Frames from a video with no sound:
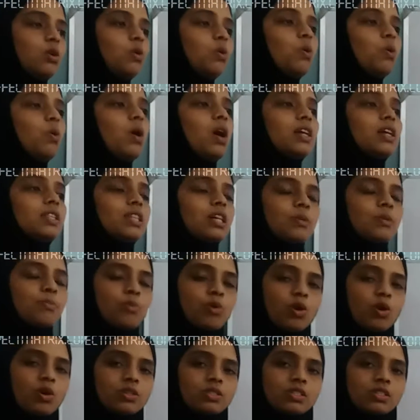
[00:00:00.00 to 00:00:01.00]
no
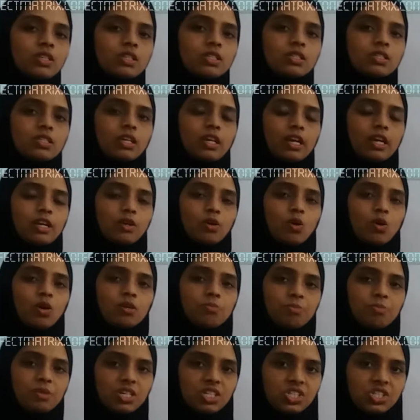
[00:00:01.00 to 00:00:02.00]
other process
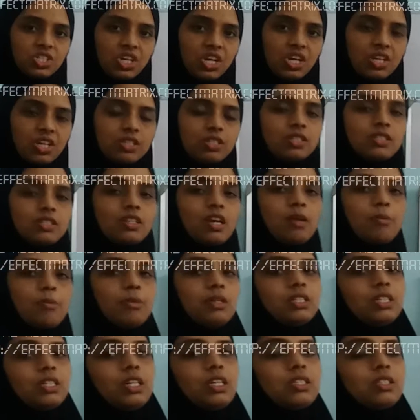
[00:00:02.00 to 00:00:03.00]
cannot be changed
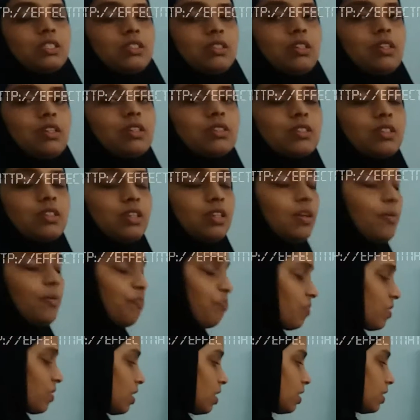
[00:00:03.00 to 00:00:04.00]

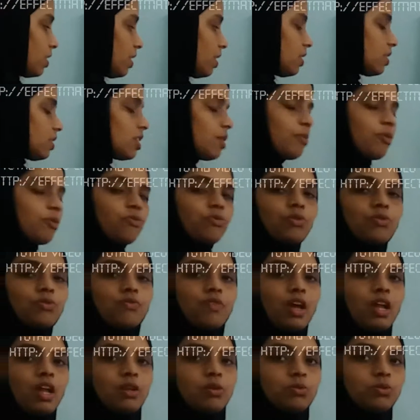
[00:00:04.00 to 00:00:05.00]
simultaneously the
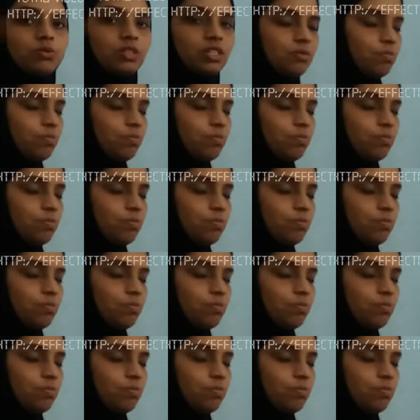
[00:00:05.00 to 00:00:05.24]
semaphore value.